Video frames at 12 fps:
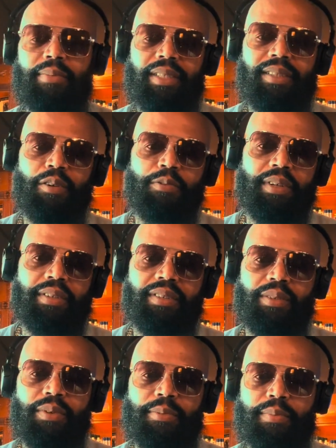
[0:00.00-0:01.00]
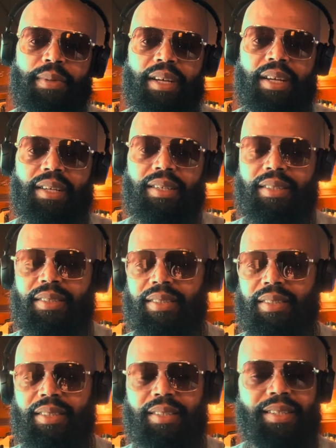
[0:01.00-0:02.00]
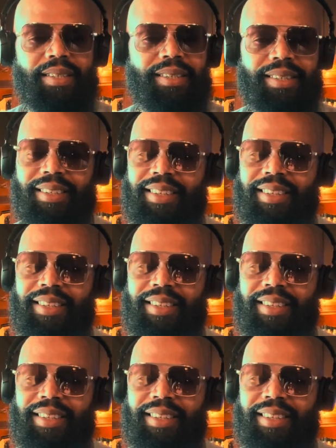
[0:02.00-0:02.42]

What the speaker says: these low frequency women, man, because it's just,